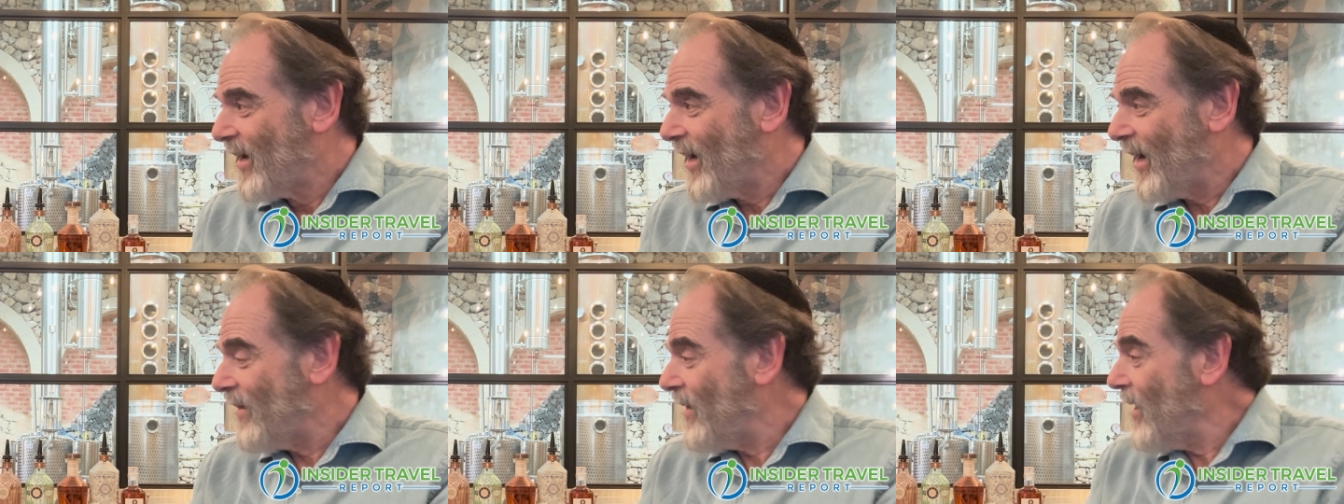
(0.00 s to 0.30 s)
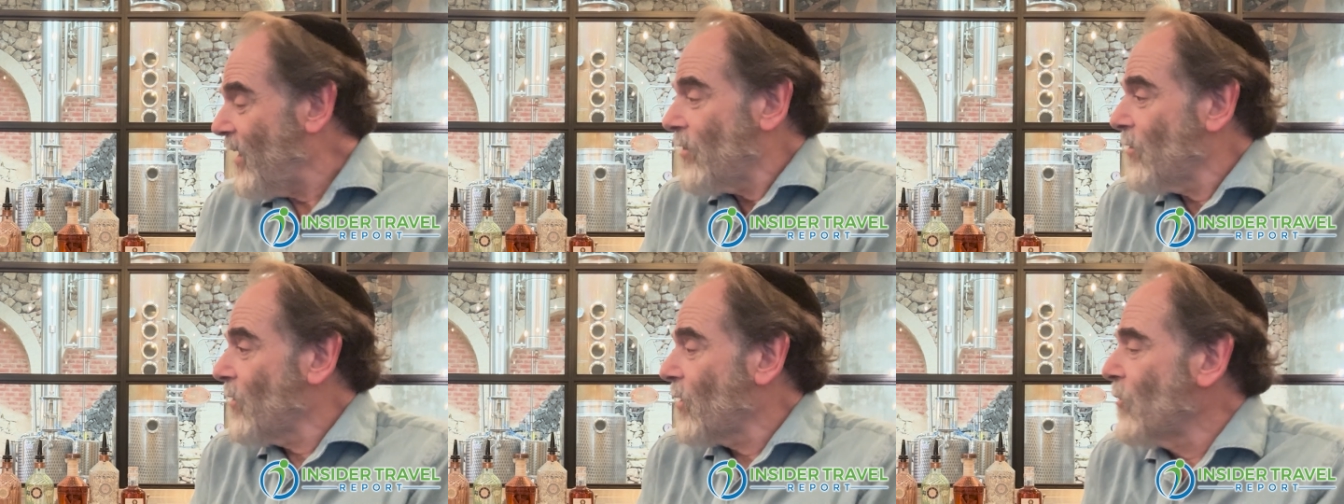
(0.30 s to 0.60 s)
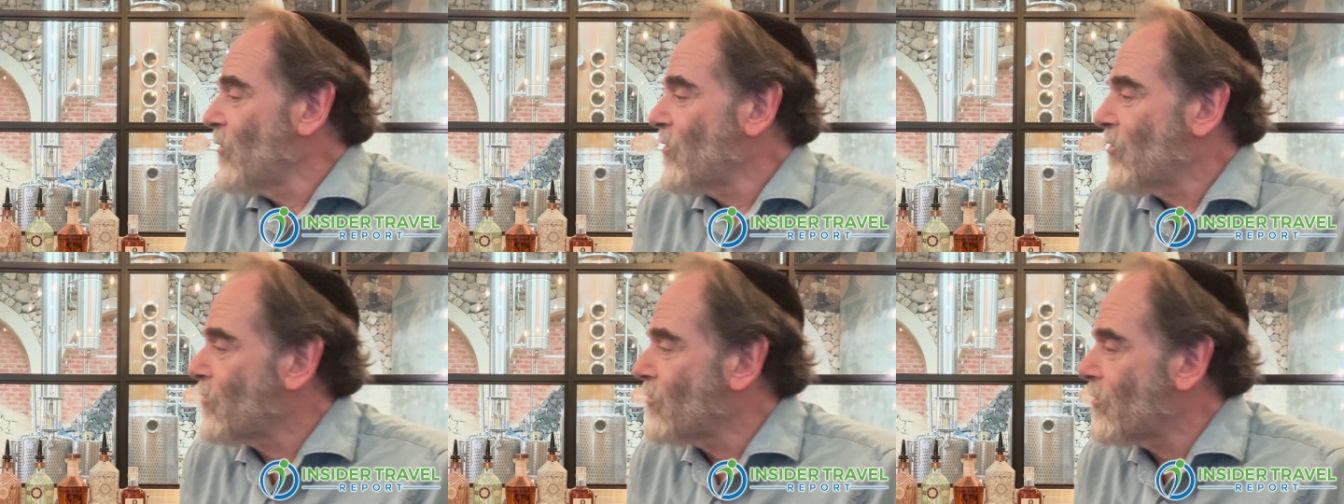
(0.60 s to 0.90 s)
And they thought it
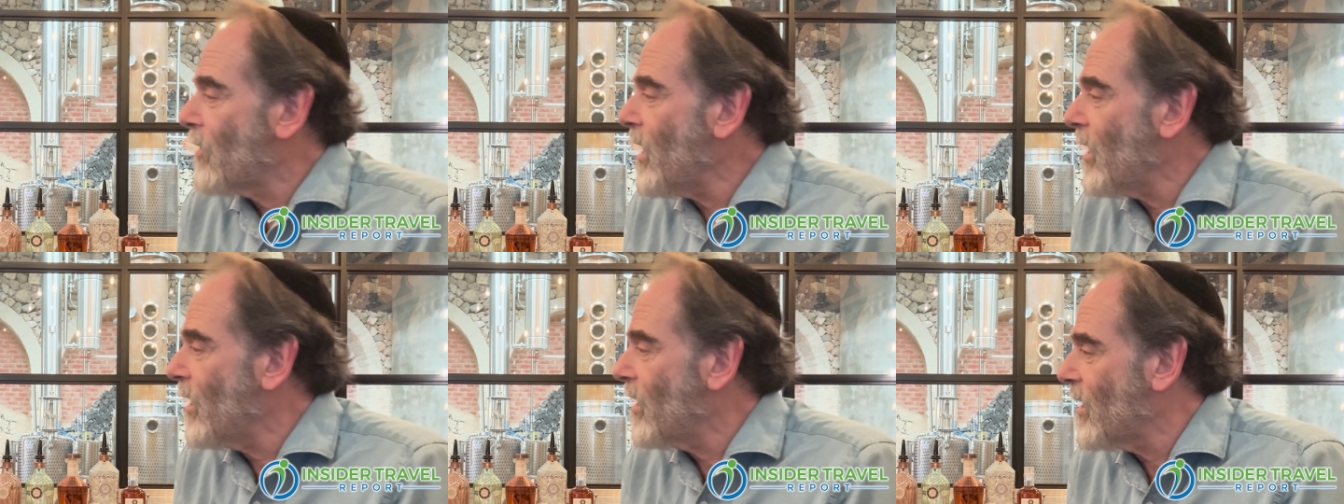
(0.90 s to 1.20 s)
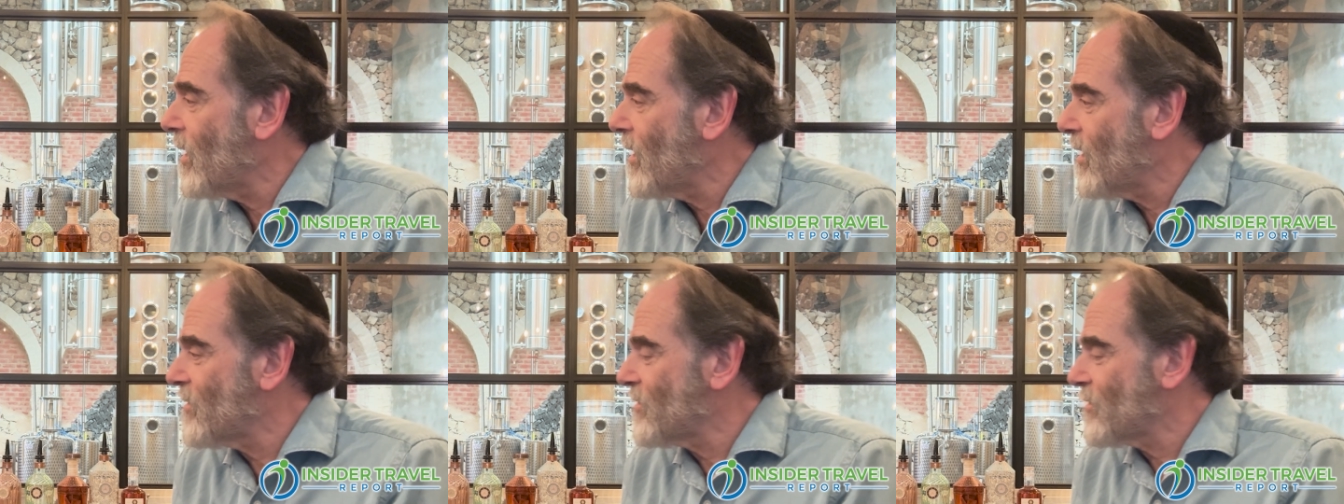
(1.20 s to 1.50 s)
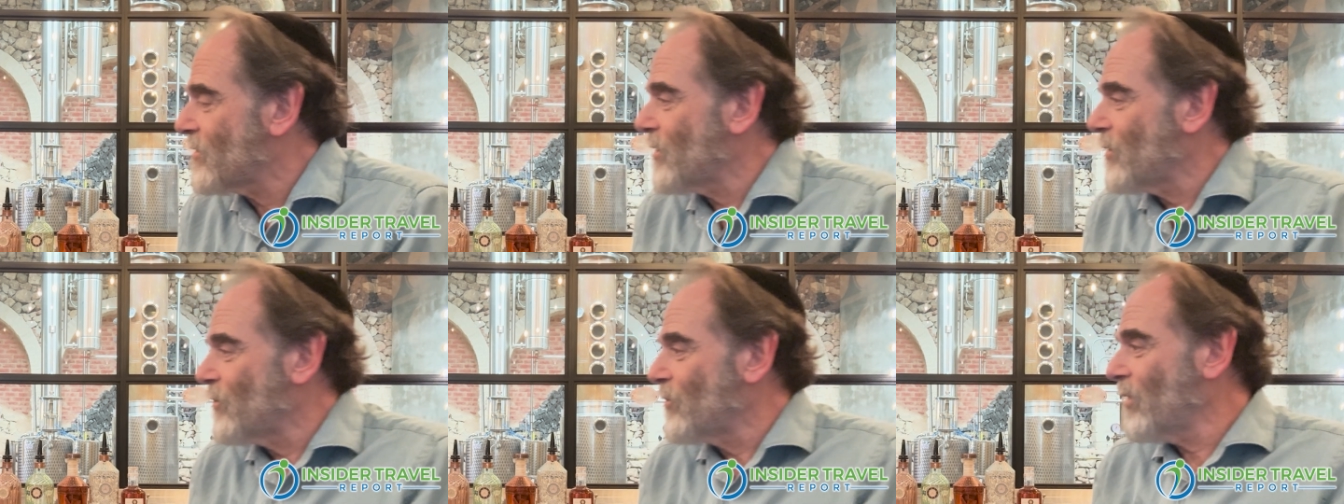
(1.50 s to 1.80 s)
was great. They
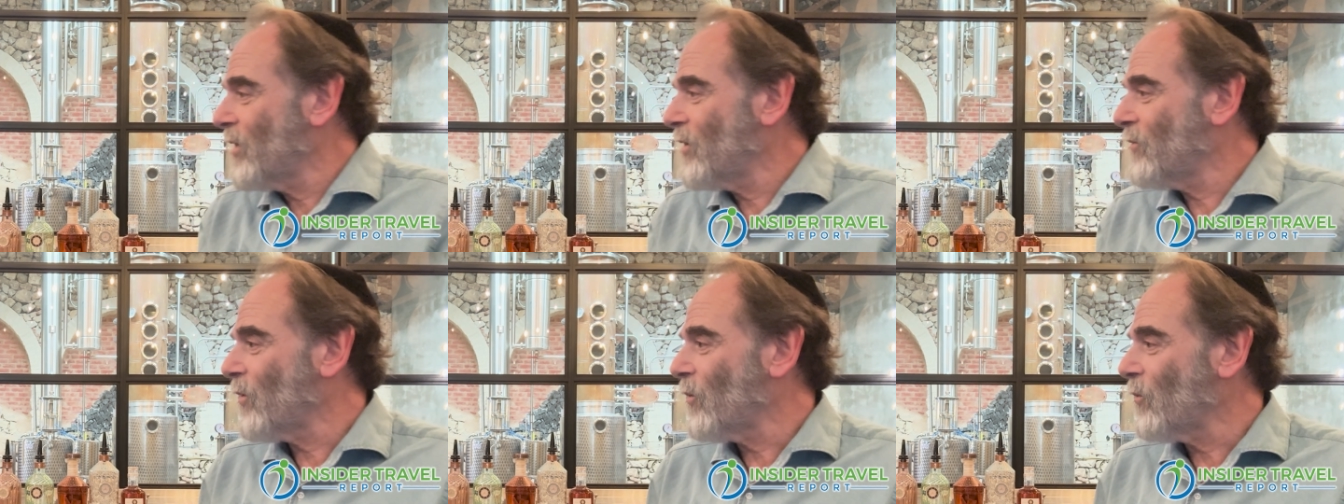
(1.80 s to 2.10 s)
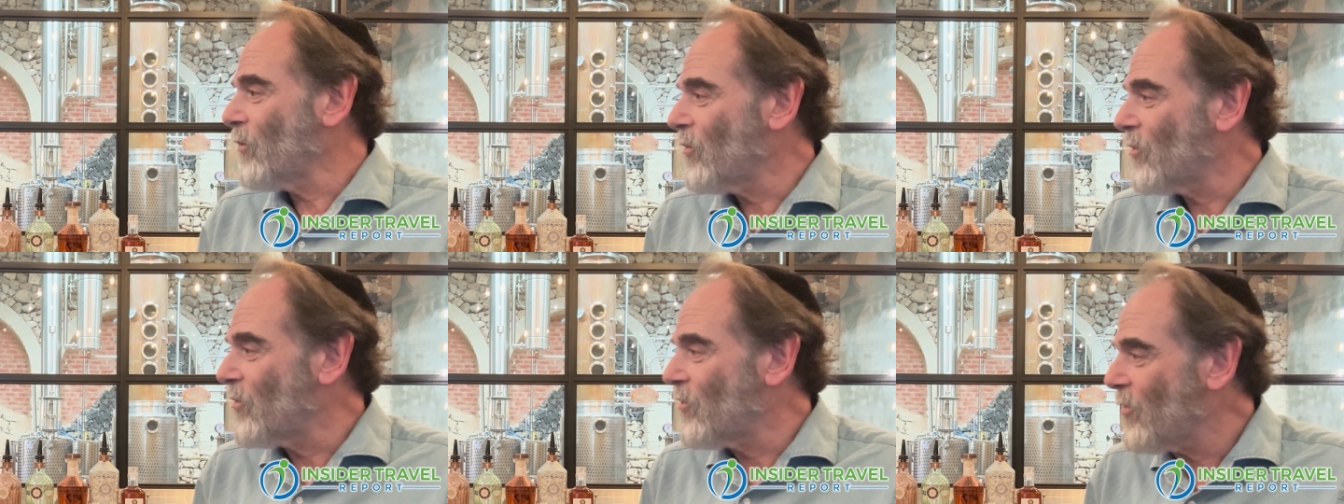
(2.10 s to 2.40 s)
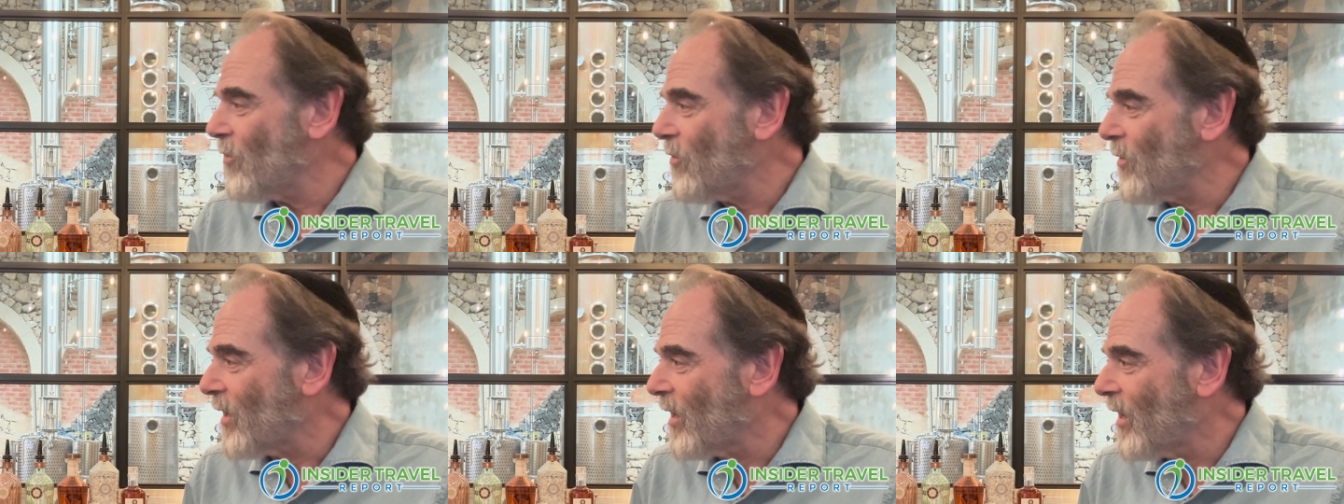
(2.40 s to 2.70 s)
just couldn't believe what we were
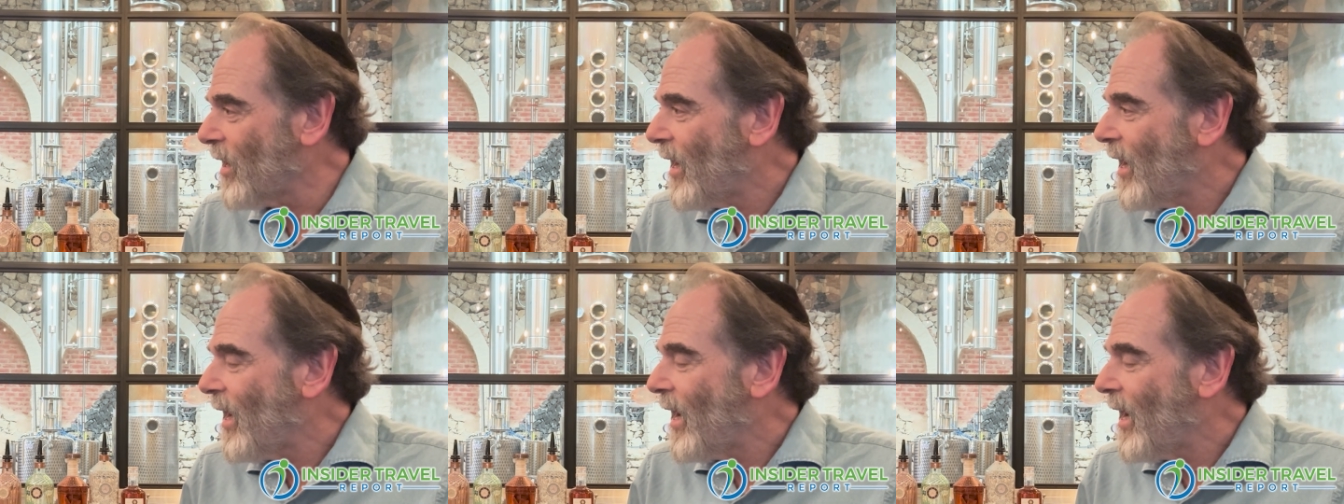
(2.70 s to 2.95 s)
doing.